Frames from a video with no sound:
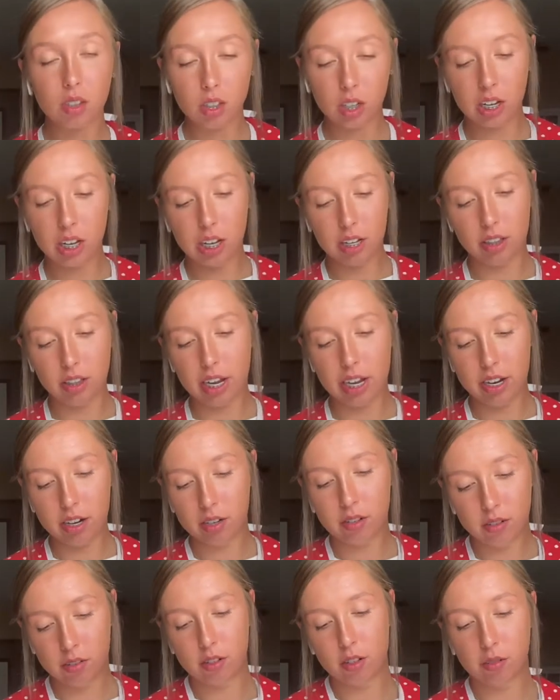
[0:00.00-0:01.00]
And then,
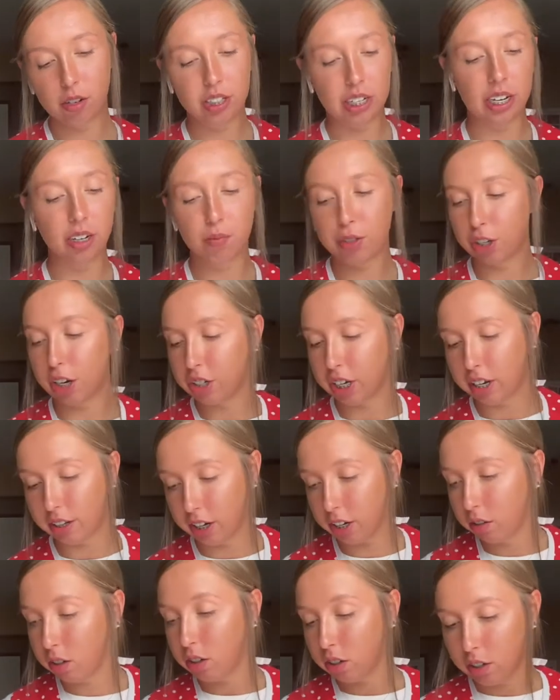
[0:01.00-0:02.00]
once I massage that in there,
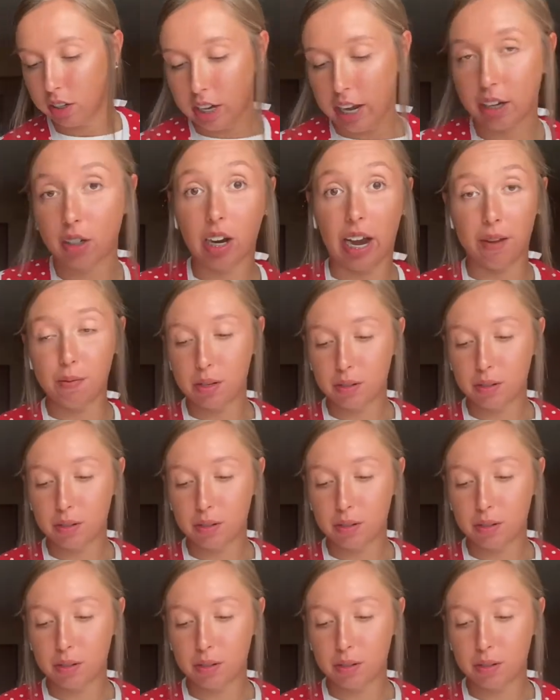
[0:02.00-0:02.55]
I grab